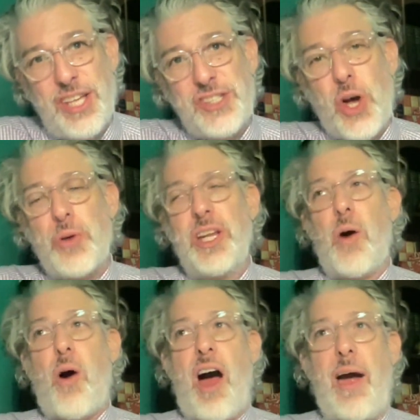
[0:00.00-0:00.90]
So,
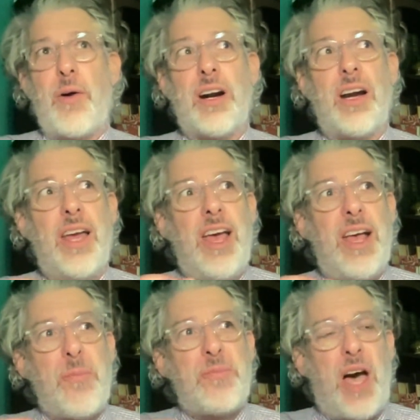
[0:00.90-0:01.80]

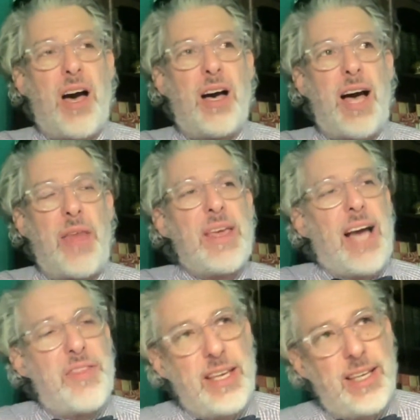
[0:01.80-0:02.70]
I
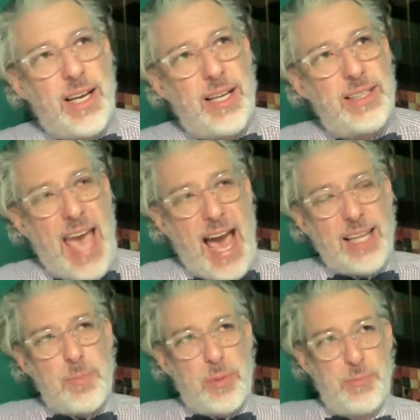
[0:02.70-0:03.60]
think
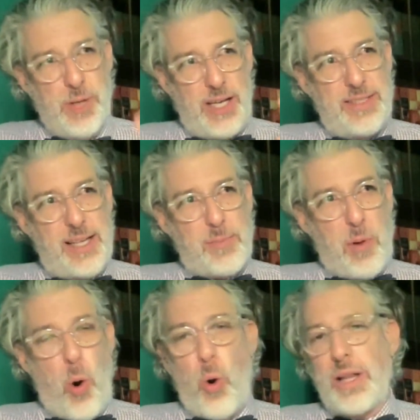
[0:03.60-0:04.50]
Gallup does a
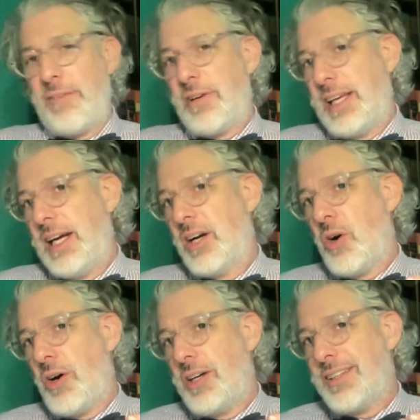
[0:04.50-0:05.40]
poll every year
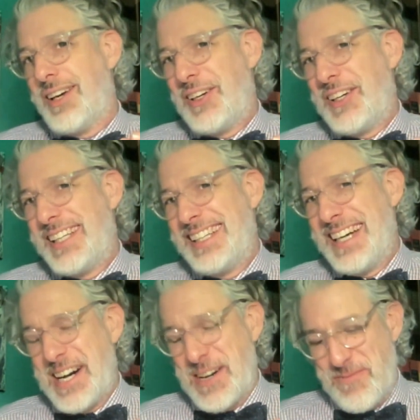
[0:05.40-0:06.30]

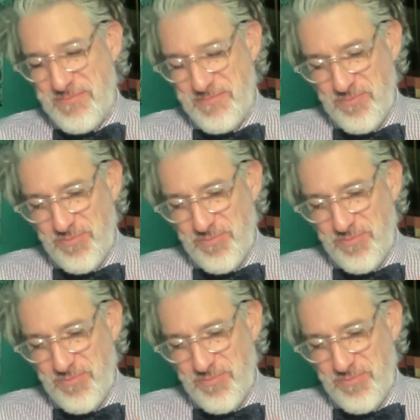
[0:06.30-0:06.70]
on